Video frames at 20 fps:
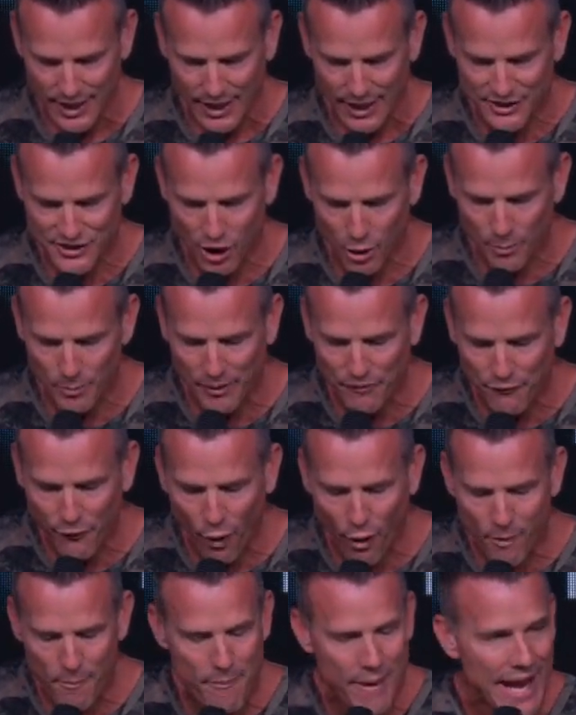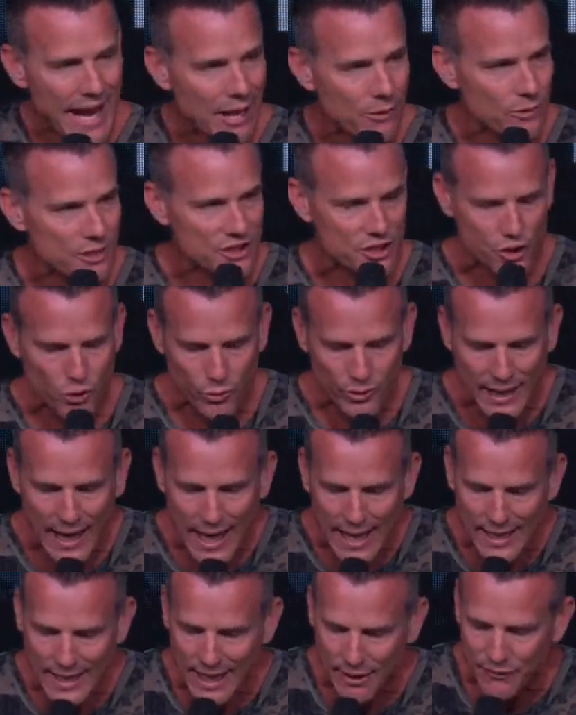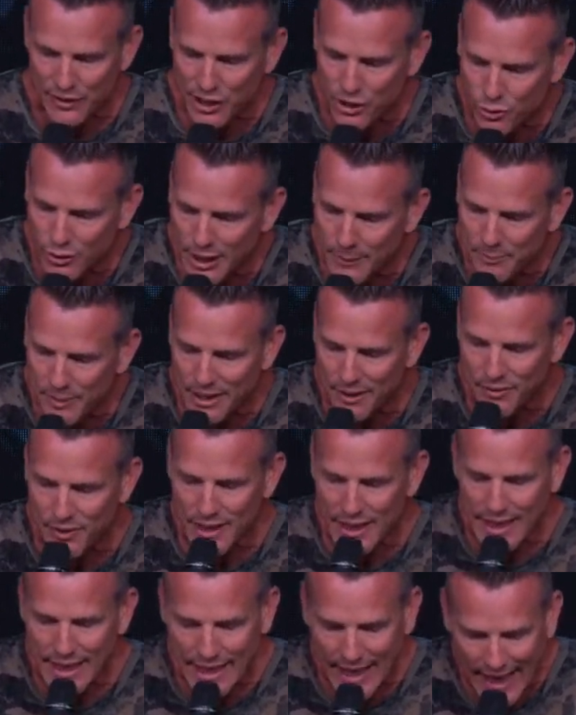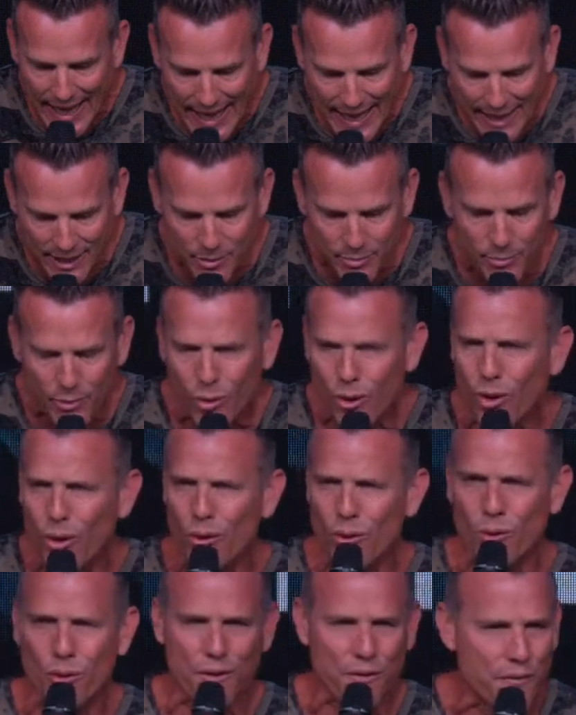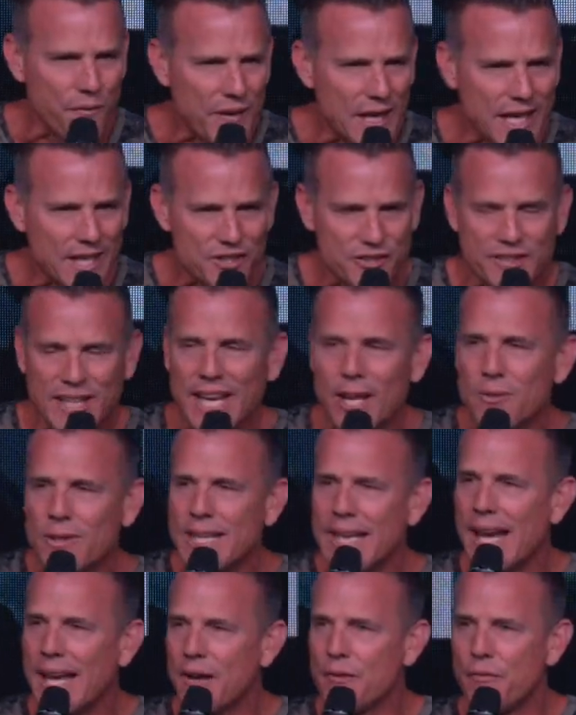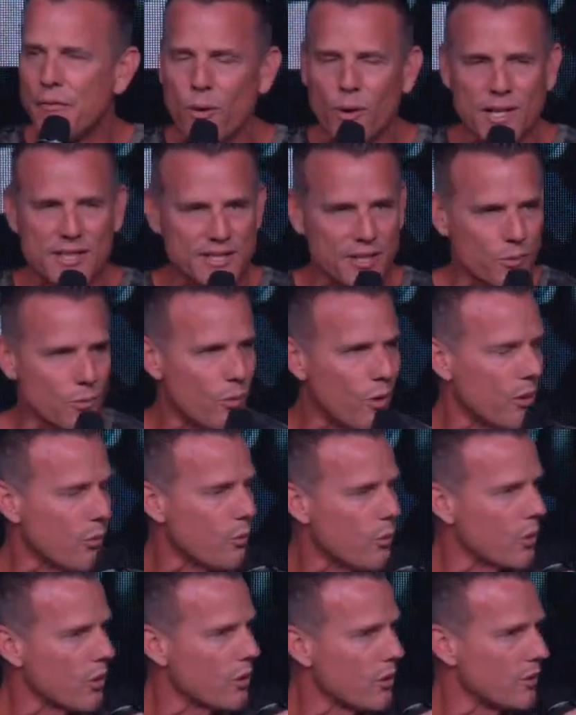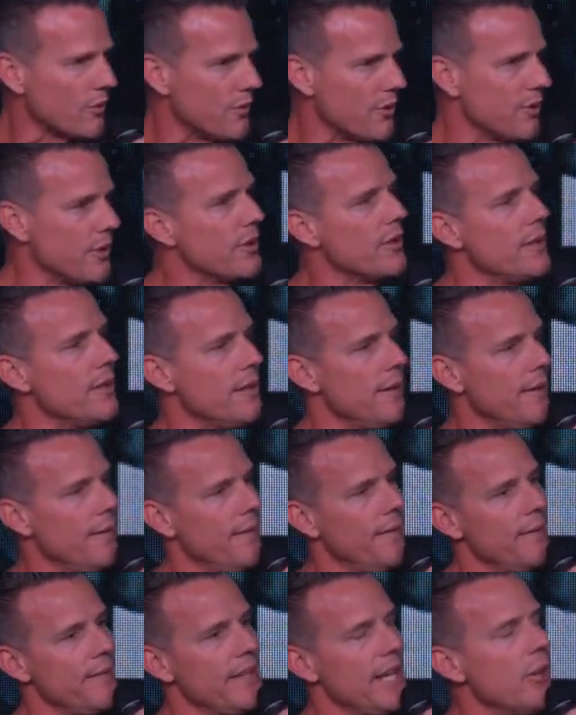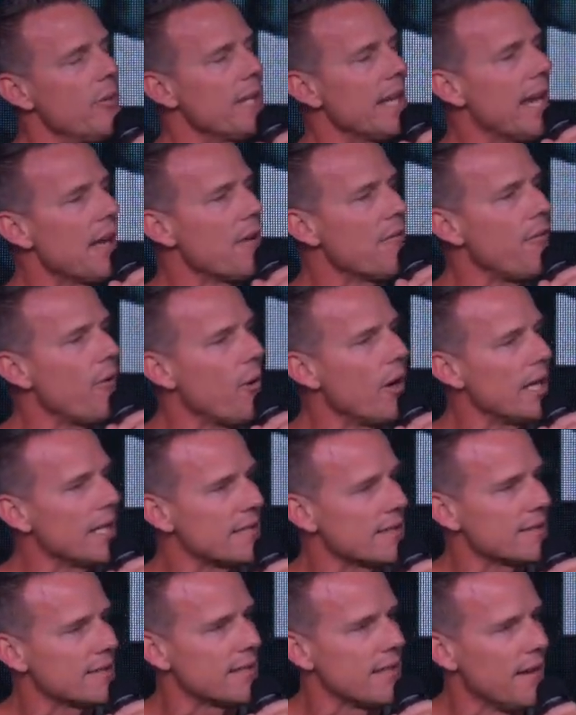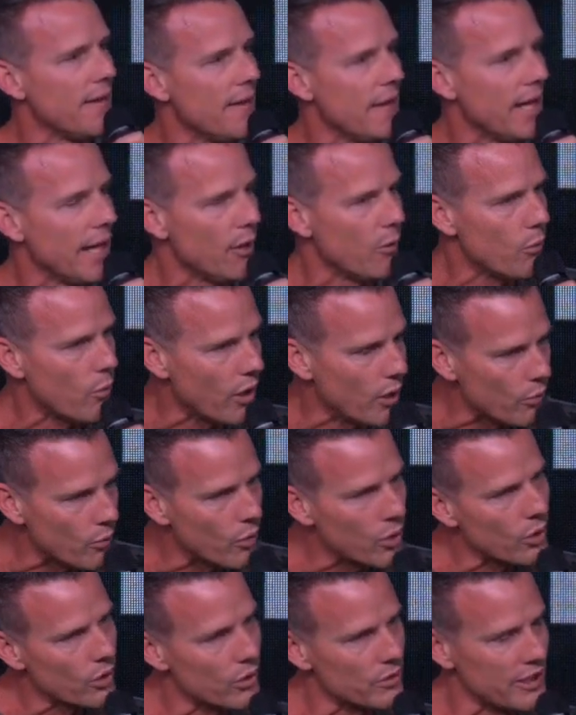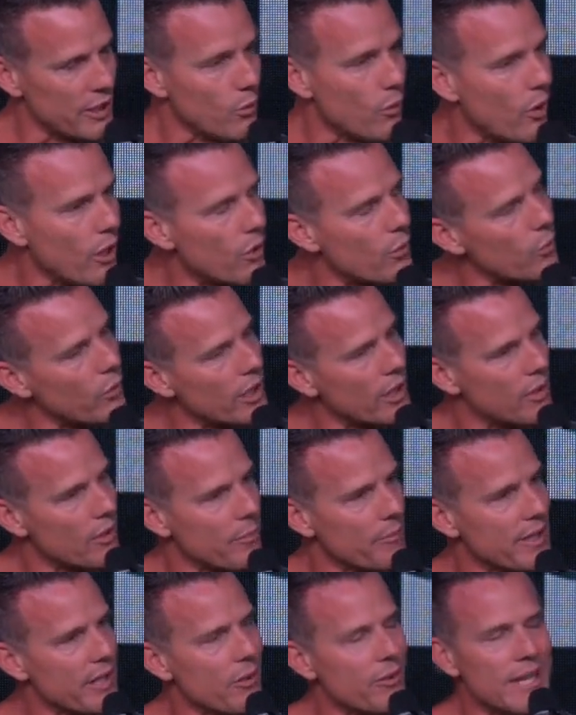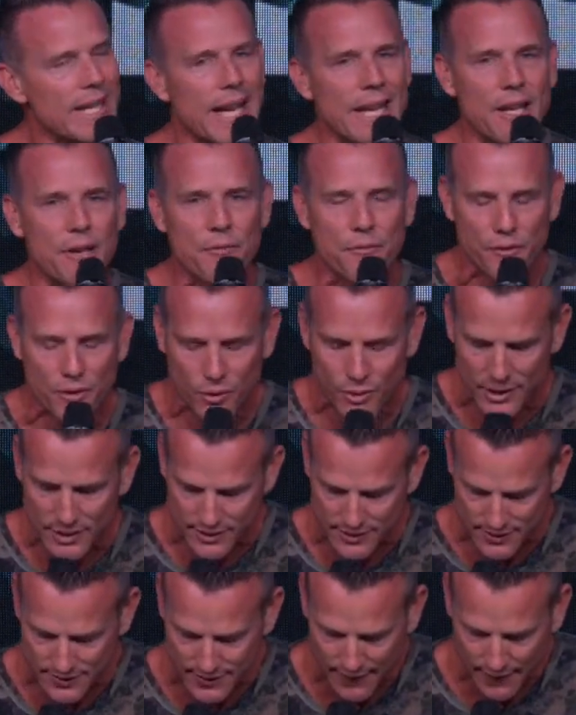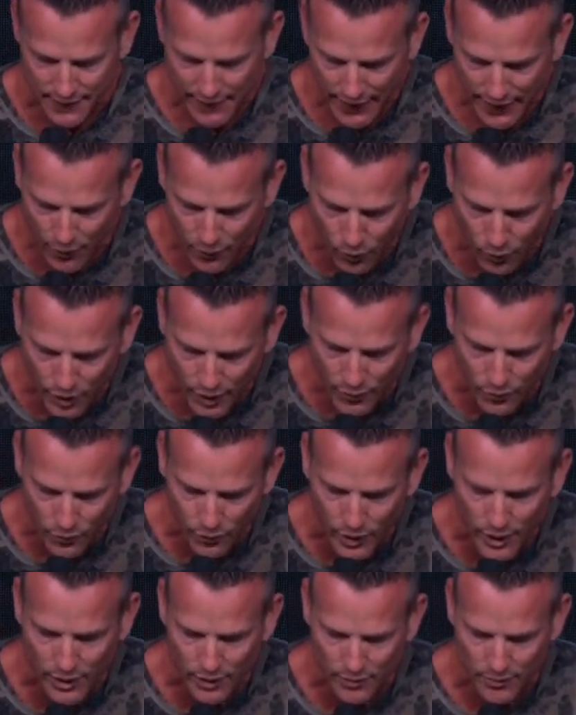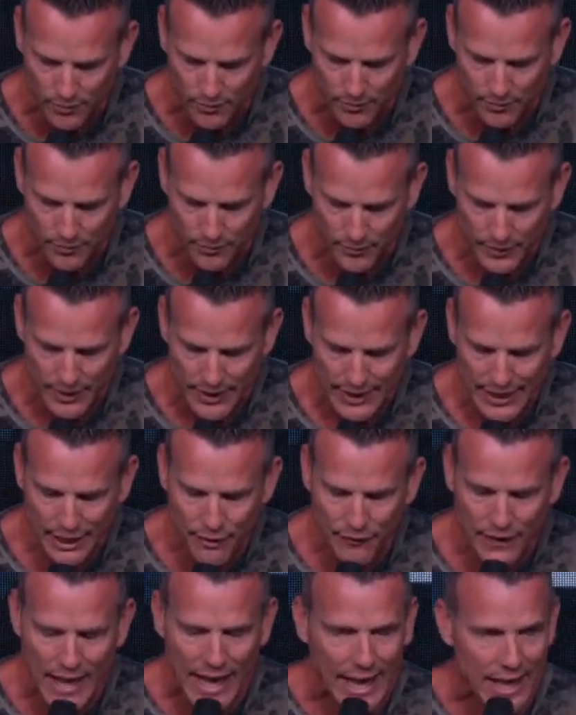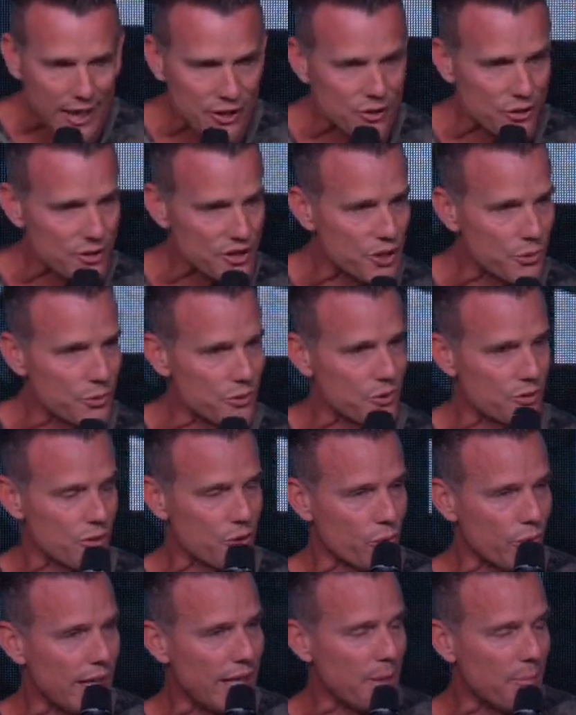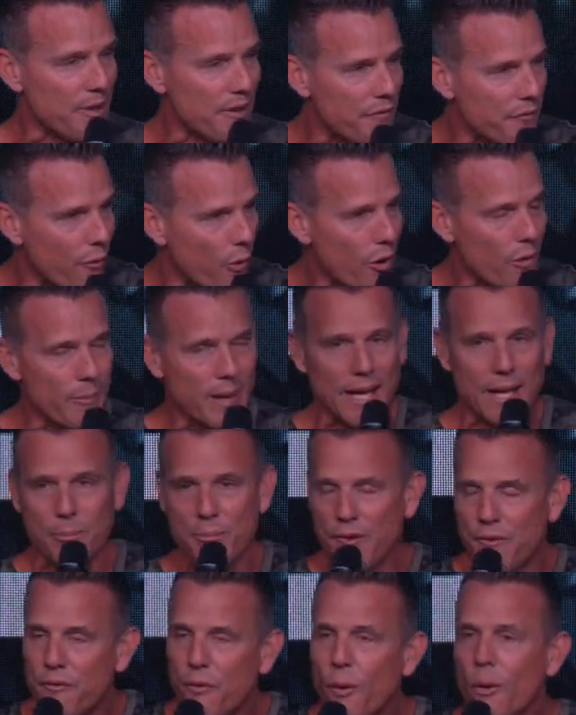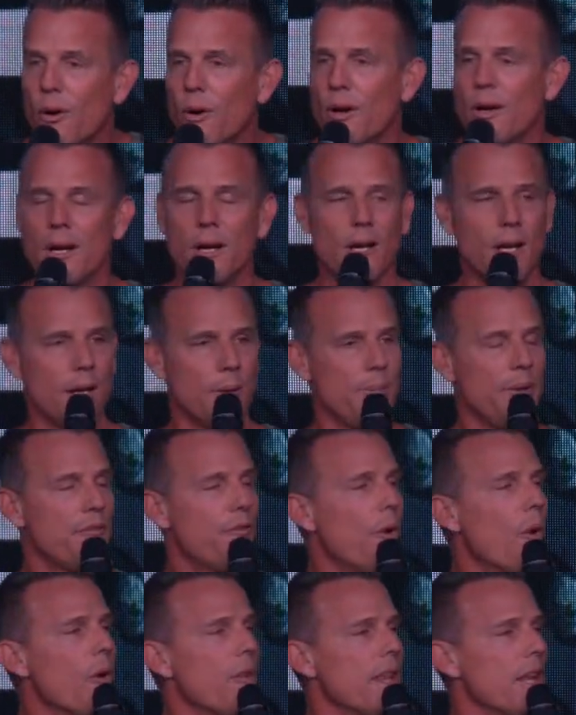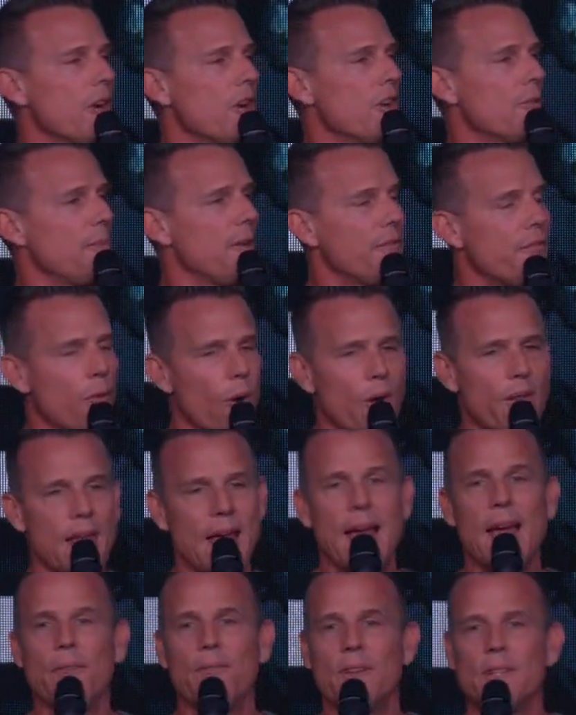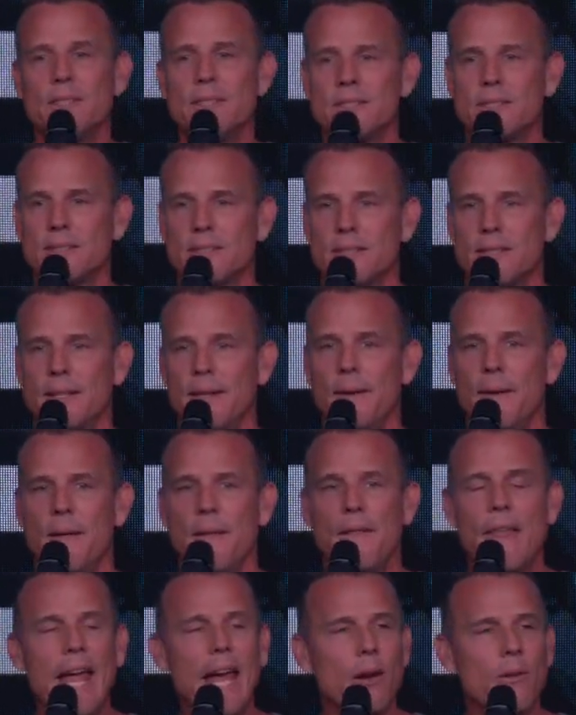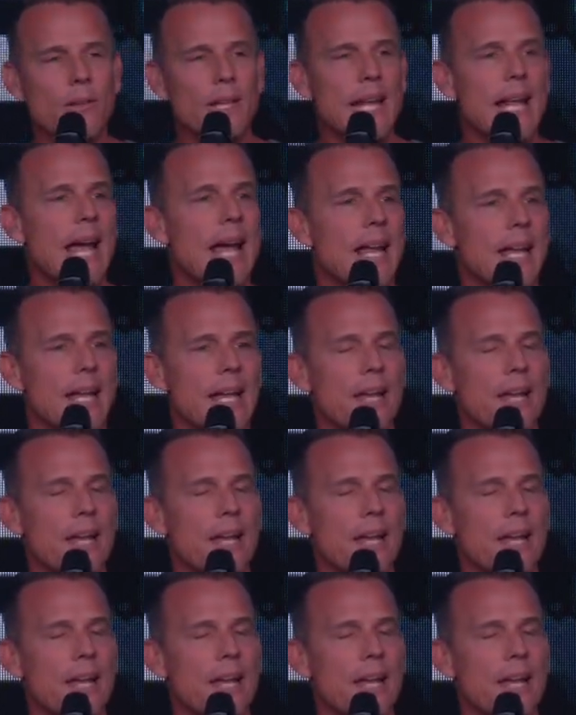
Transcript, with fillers: And so before man was created, every creeping thing, animal or fish, they only had a voice in one world. They only had a voice in one world, in one realm. They only had influence in one realm. Even angels who were created before man, before, before the earth, before the heavens, they only had